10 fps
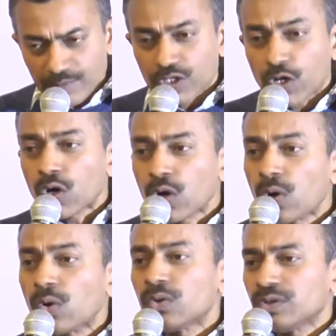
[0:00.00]
The
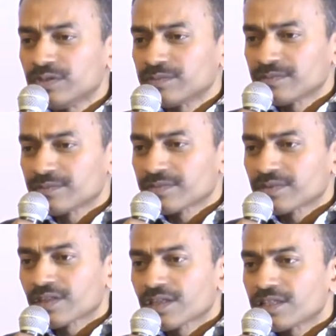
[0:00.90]
whole
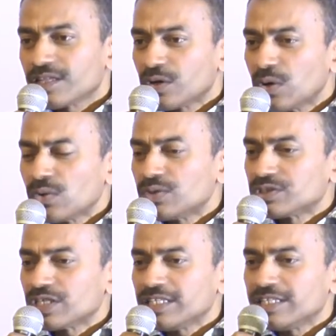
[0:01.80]

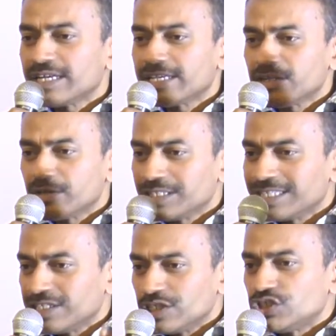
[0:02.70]
in
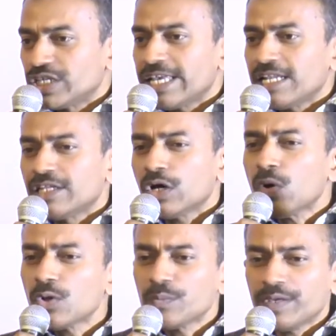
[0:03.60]
the jail, the
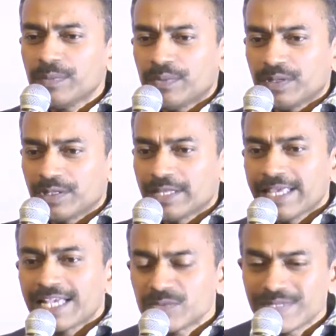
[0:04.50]
whole people
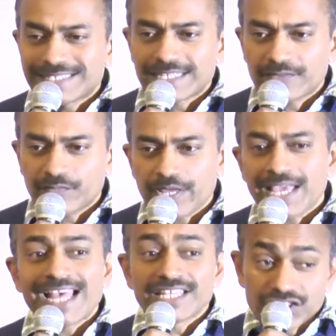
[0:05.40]
has been set free,
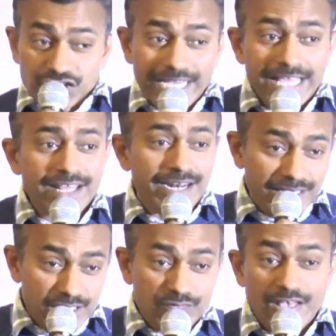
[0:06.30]
and the jailer
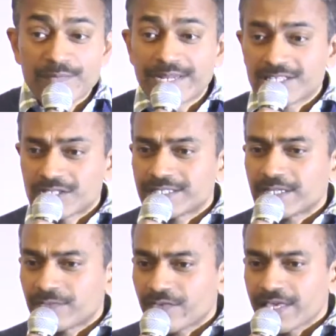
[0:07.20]
and his family has been
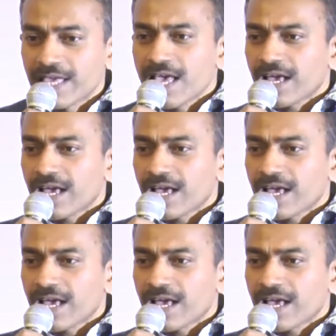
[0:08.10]
set free.